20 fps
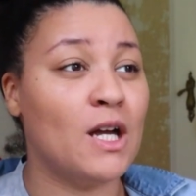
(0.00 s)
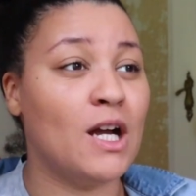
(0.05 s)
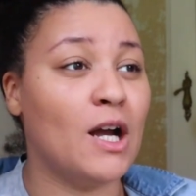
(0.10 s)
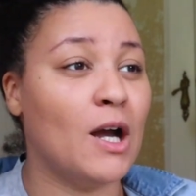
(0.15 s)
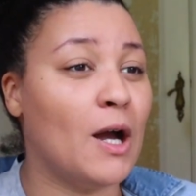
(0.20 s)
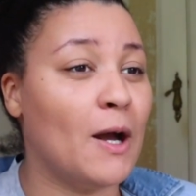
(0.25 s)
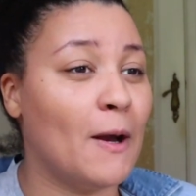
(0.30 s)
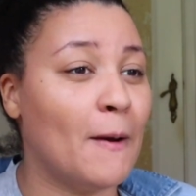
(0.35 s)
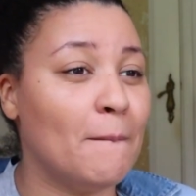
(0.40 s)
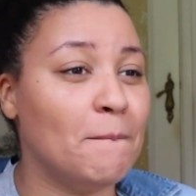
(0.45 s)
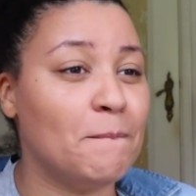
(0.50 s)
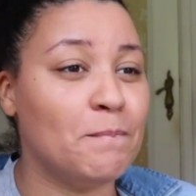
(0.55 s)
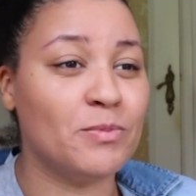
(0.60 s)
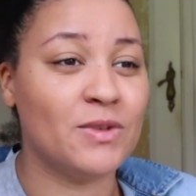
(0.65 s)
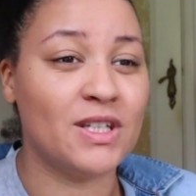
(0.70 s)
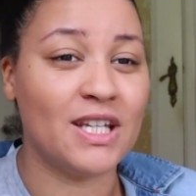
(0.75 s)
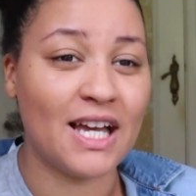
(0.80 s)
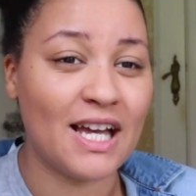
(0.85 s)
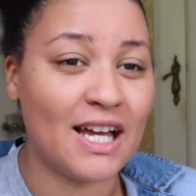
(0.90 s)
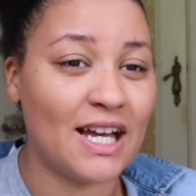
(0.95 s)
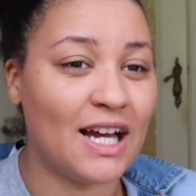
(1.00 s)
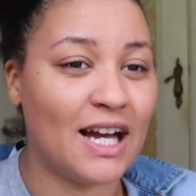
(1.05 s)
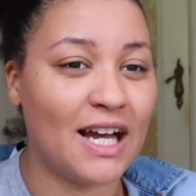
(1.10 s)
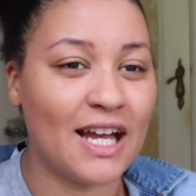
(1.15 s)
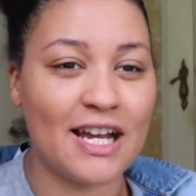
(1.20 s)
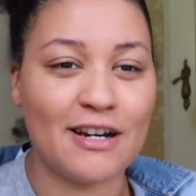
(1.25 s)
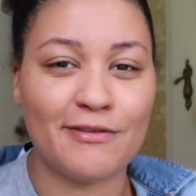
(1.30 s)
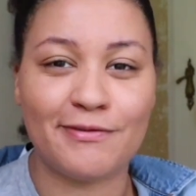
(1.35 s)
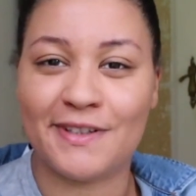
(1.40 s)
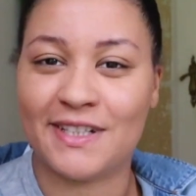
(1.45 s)
Um, yeah,
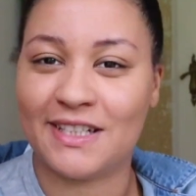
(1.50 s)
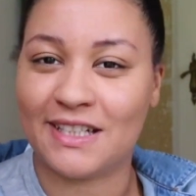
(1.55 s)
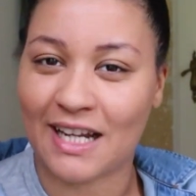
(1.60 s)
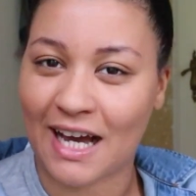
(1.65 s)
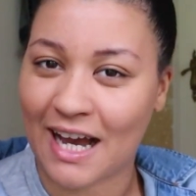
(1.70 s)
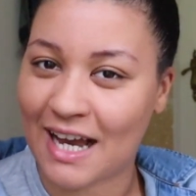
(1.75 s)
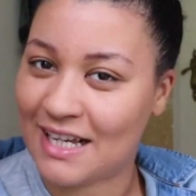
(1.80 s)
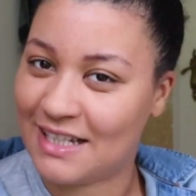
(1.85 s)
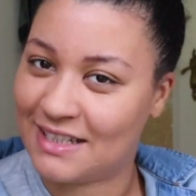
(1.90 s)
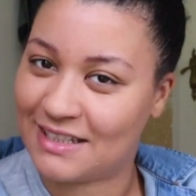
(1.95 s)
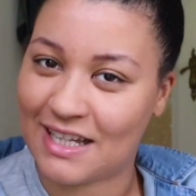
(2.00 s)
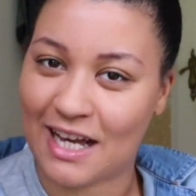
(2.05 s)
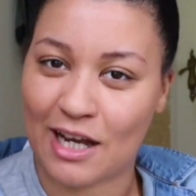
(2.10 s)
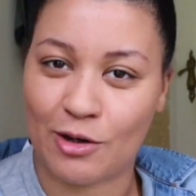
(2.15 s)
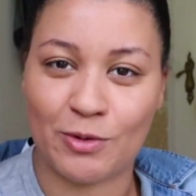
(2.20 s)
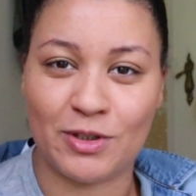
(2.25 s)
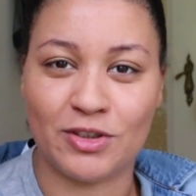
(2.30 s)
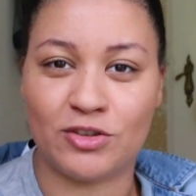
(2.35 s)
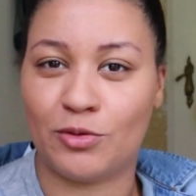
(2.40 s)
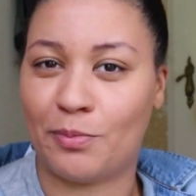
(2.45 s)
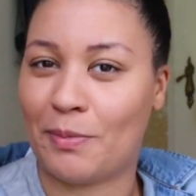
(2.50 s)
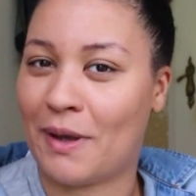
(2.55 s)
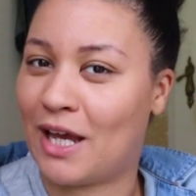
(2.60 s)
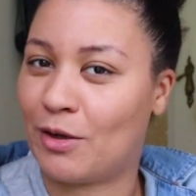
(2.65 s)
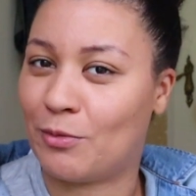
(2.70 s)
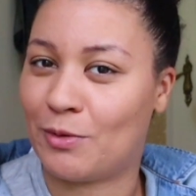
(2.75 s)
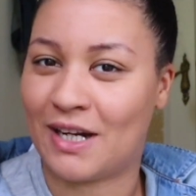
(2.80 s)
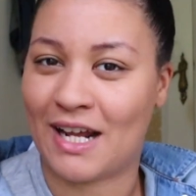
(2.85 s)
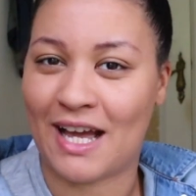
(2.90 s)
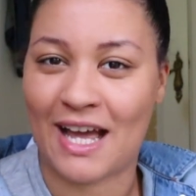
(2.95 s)
every night I went to
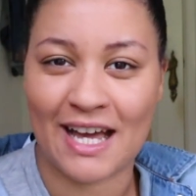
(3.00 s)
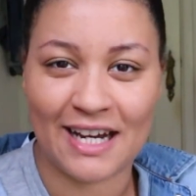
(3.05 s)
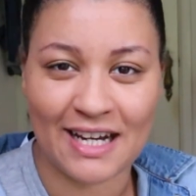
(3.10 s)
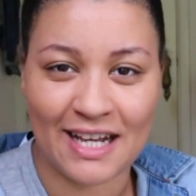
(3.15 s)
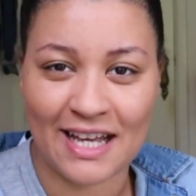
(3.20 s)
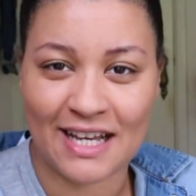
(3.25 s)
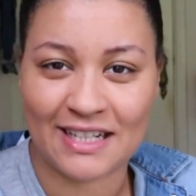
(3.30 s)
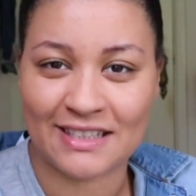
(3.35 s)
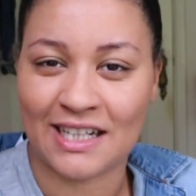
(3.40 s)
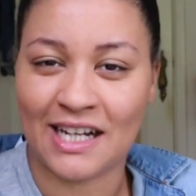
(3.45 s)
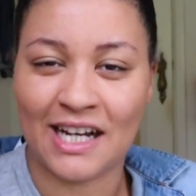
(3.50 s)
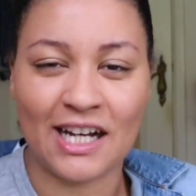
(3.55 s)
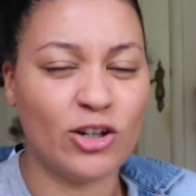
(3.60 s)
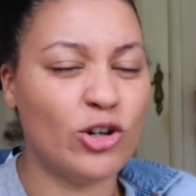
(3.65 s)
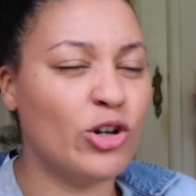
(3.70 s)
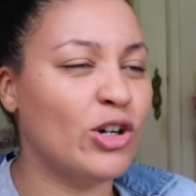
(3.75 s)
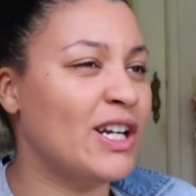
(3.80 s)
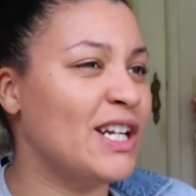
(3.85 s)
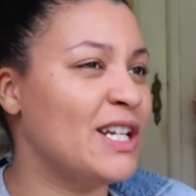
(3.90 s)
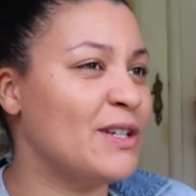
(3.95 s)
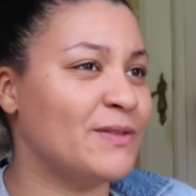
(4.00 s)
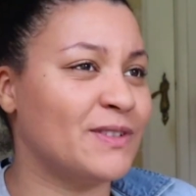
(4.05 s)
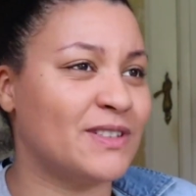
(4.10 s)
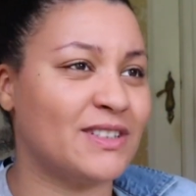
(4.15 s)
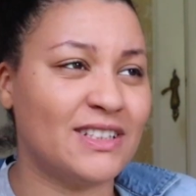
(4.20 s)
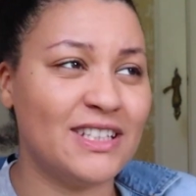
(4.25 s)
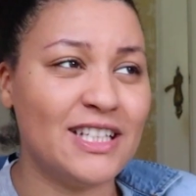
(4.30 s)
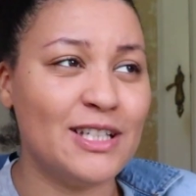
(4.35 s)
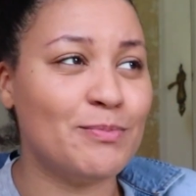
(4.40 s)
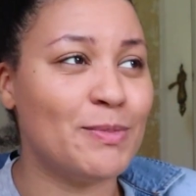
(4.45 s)
bed with headaches, couldn't even
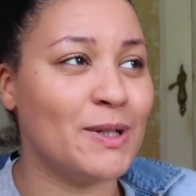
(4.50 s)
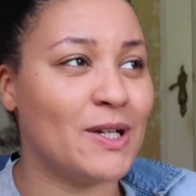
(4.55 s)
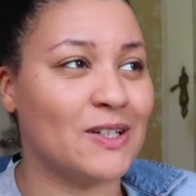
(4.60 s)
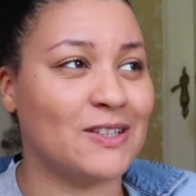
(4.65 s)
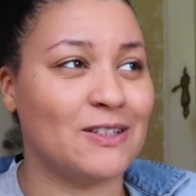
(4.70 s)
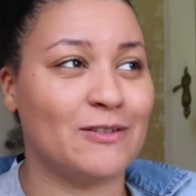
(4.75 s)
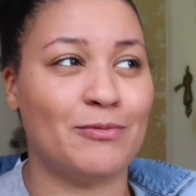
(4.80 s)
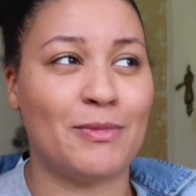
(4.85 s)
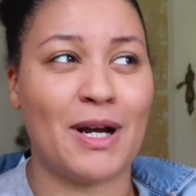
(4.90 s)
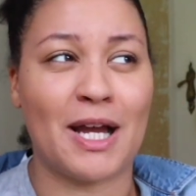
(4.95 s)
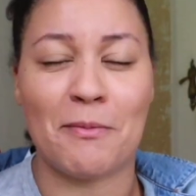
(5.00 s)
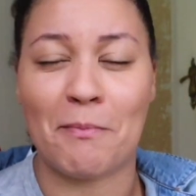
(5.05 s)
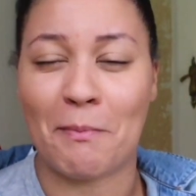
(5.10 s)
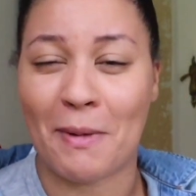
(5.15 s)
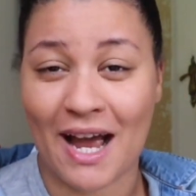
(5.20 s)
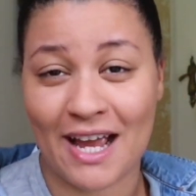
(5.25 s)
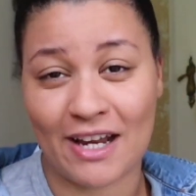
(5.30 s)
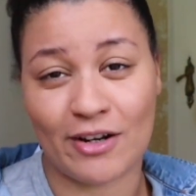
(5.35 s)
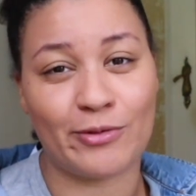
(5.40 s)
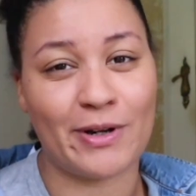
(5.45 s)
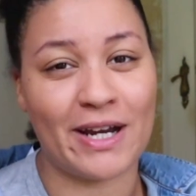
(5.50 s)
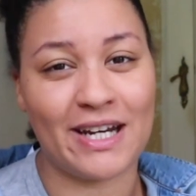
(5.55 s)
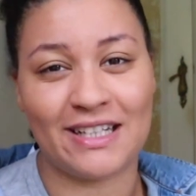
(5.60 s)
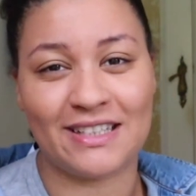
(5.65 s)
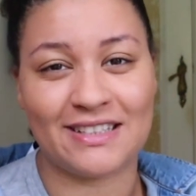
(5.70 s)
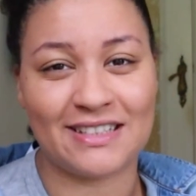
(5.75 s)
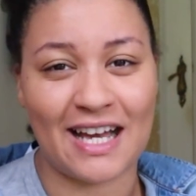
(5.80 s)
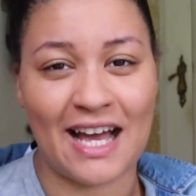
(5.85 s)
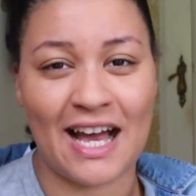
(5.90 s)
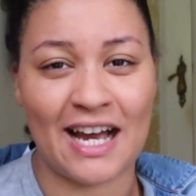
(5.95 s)
sleep because of my migraine
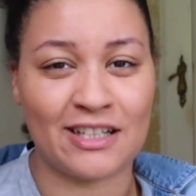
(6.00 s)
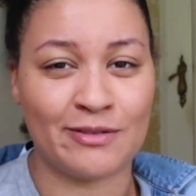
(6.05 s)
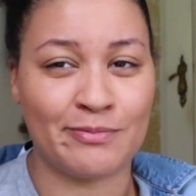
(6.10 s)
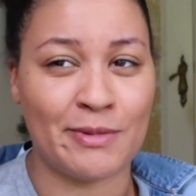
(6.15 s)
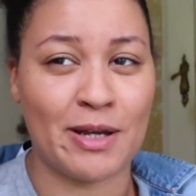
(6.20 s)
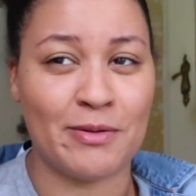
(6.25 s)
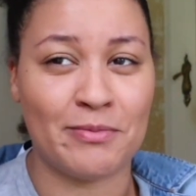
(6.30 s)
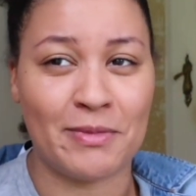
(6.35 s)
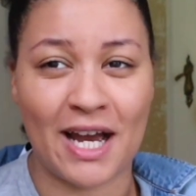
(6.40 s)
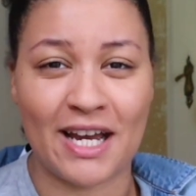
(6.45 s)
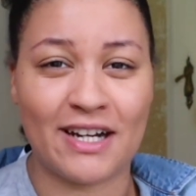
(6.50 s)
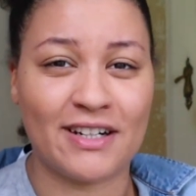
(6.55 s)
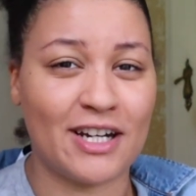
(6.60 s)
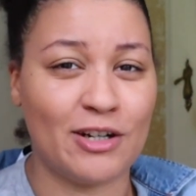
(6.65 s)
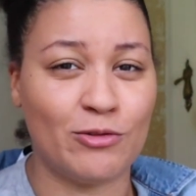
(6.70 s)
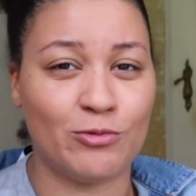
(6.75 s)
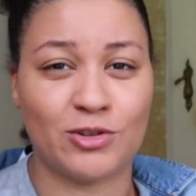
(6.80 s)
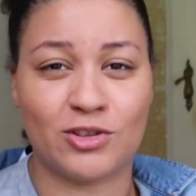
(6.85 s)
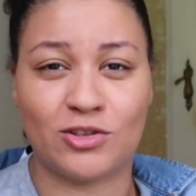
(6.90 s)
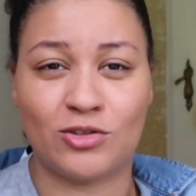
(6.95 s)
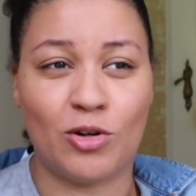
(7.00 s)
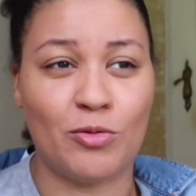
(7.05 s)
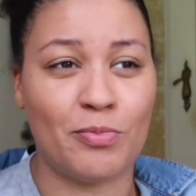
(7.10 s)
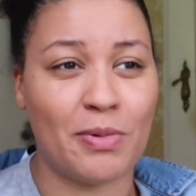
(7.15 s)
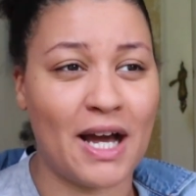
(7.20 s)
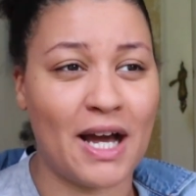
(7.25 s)
attacks. My migraine was so